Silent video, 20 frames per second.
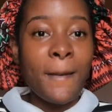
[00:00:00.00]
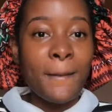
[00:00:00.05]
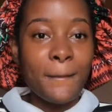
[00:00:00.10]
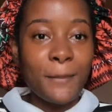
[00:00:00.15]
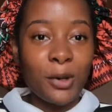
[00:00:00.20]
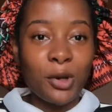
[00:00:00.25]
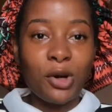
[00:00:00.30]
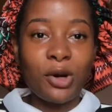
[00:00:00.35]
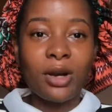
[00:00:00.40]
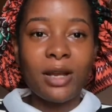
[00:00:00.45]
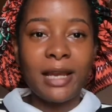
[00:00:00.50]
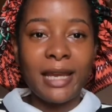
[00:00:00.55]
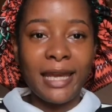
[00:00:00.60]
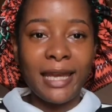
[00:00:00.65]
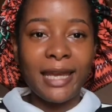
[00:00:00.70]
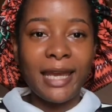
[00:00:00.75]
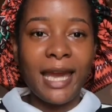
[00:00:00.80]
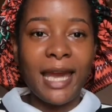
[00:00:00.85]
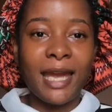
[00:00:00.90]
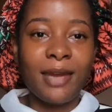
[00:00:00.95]
But
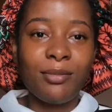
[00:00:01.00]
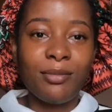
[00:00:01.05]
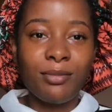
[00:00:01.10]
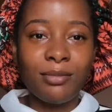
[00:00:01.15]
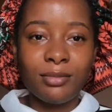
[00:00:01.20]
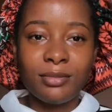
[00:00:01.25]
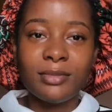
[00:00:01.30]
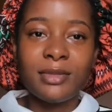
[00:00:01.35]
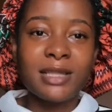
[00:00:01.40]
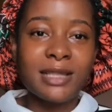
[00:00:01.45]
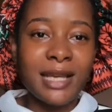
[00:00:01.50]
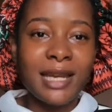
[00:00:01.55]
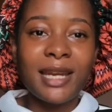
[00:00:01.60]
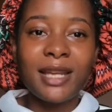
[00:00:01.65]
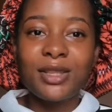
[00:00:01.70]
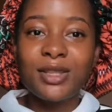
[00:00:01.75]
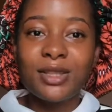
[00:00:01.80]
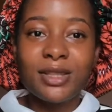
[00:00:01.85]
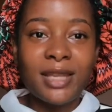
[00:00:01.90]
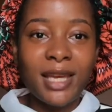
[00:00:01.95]
like, I
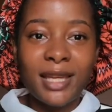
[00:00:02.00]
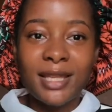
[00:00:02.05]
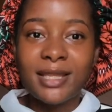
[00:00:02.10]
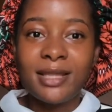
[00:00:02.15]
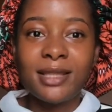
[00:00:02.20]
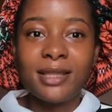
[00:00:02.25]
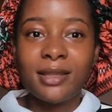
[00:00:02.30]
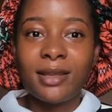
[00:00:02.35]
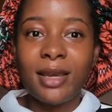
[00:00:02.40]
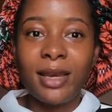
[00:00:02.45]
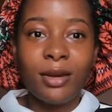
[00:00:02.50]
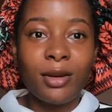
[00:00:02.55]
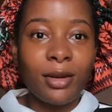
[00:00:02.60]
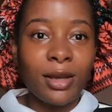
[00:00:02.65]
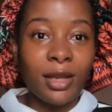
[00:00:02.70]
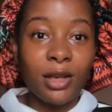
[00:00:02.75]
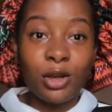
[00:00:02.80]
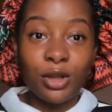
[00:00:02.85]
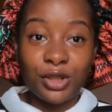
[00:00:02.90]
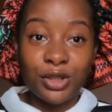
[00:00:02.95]
decided to get
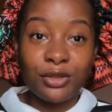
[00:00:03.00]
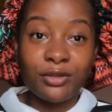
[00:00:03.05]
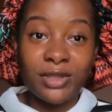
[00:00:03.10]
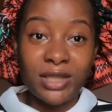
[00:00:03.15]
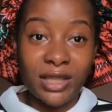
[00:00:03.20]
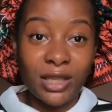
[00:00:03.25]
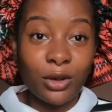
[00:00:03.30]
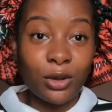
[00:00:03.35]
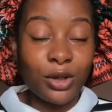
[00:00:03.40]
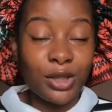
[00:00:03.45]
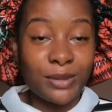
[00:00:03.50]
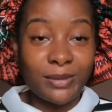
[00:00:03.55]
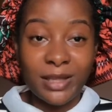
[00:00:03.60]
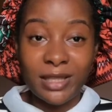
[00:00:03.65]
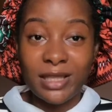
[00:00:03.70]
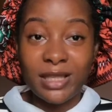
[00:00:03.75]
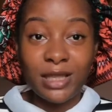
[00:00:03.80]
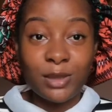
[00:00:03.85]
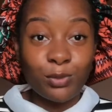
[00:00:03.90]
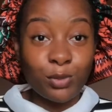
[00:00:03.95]
a lot of Zikel
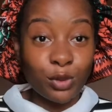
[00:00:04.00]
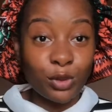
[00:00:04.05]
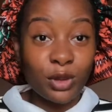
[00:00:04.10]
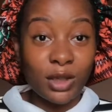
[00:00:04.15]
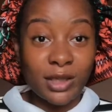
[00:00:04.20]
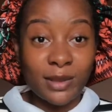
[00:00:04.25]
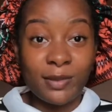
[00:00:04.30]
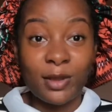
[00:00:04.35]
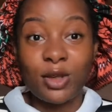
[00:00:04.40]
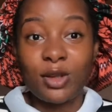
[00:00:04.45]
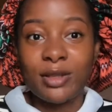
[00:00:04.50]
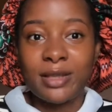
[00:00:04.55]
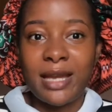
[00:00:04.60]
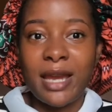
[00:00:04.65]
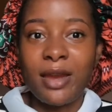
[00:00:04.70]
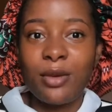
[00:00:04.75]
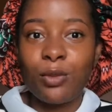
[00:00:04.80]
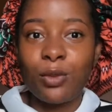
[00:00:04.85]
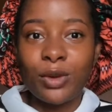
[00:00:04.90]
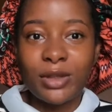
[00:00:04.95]
Cosmetics products because
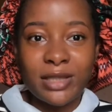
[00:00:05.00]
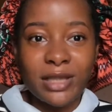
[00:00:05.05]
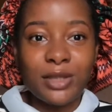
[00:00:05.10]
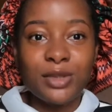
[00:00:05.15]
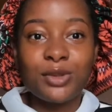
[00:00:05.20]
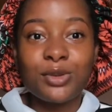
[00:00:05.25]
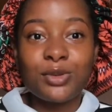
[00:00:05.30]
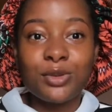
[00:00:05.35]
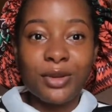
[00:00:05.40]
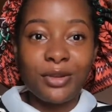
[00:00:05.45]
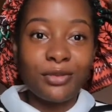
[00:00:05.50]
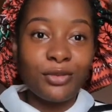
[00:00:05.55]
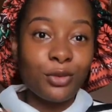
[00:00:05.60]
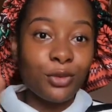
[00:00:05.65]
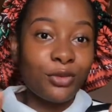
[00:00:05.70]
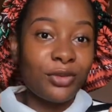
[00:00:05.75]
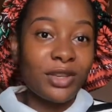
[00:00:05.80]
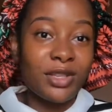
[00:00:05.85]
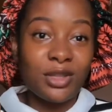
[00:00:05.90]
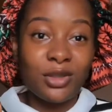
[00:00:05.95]
I wanted to do a full
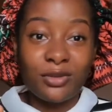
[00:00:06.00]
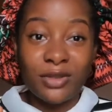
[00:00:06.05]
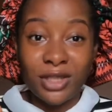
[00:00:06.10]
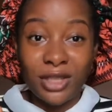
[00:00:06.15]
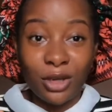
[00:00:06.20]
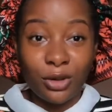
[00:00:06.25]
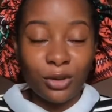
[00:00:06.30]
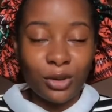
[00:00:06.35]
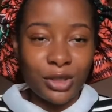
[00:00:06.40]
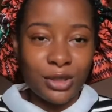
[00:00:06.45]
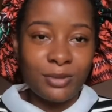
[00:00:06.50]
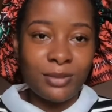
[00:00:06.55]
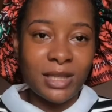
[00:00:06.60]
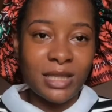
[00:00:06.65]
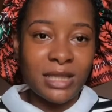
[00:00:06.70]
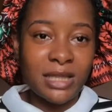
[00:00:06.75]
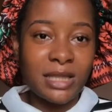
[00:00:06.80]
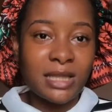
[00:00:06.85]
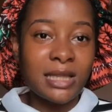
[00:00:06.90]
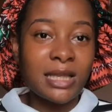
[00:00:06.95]
face of Zikel
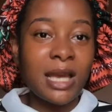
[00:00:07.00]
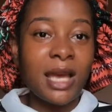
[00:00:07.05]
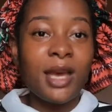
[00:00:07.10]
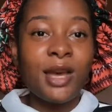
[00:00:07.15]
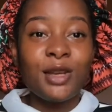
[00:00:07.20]
Cosmetics,